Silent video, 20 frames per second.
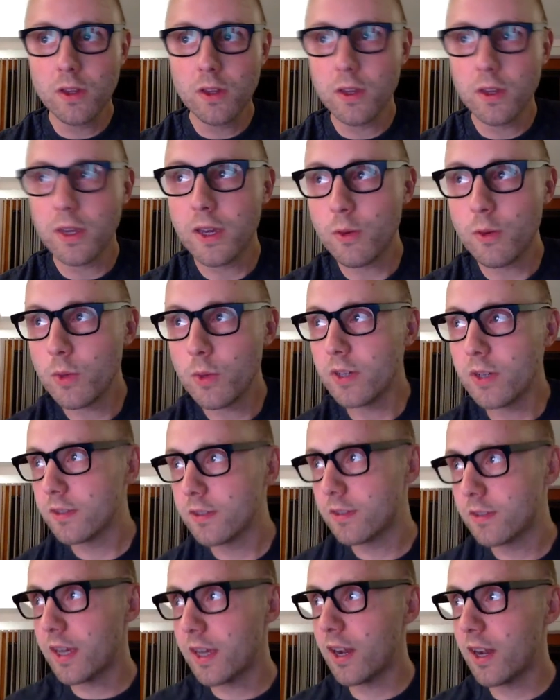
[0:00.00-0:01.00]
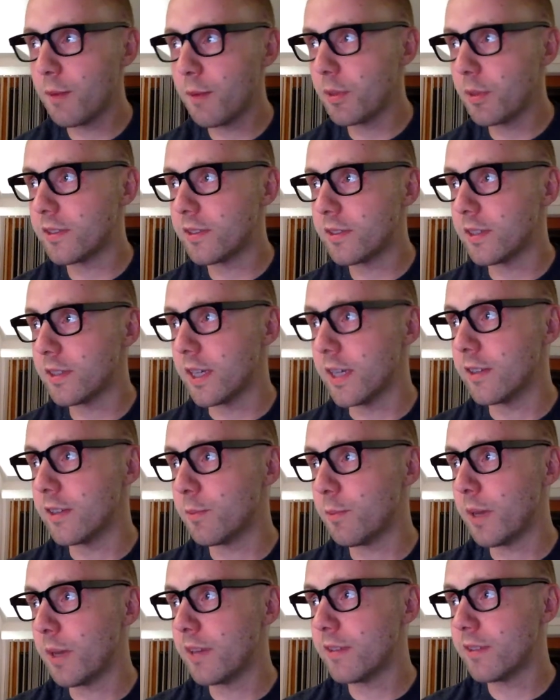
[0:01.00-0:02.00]
It will set up. Let's see. It's
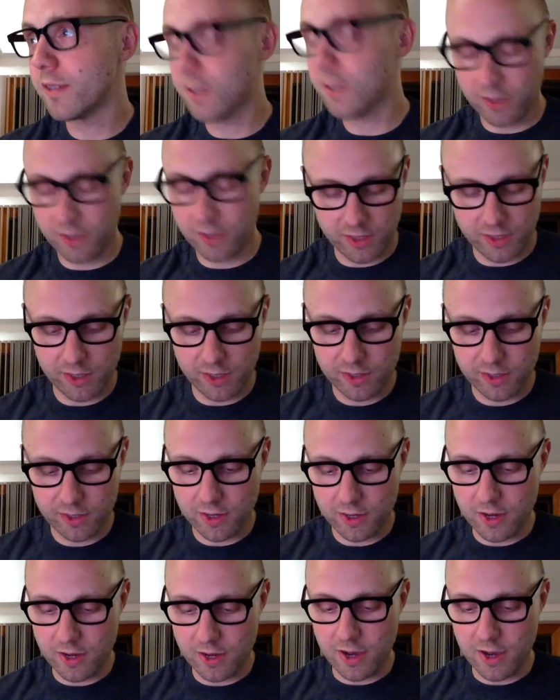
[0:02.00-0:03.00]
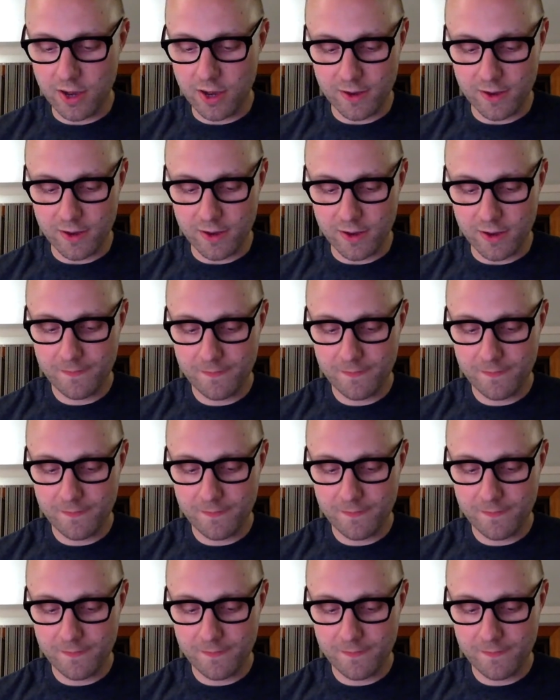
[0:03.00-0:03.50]
basically the